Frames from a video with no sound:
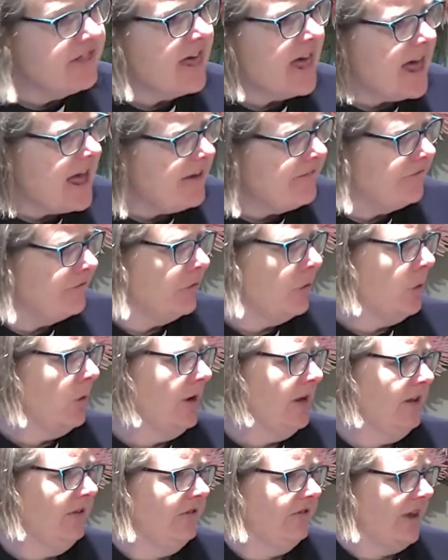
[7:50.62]
Therefore,
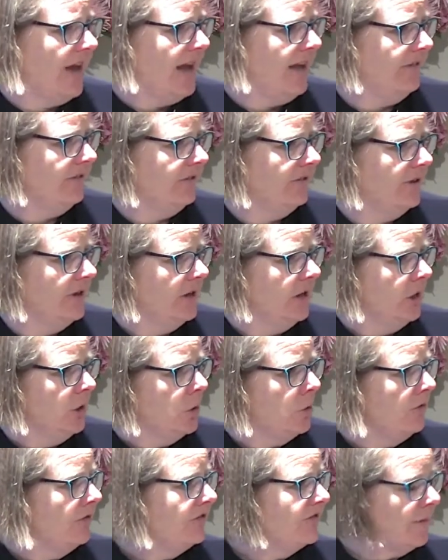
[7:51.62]
he says,
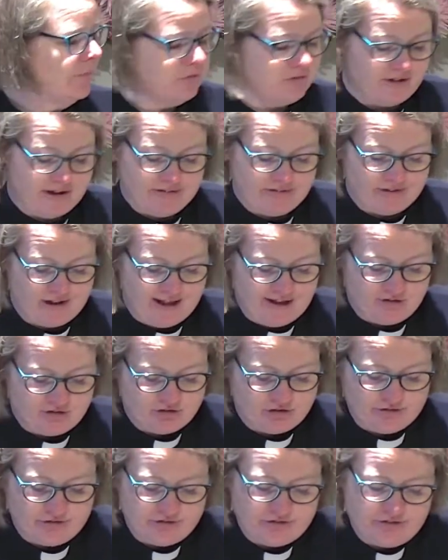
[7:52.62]
or in some
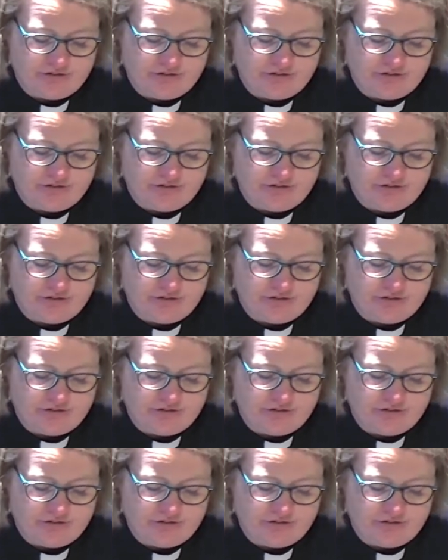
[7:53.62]
translations,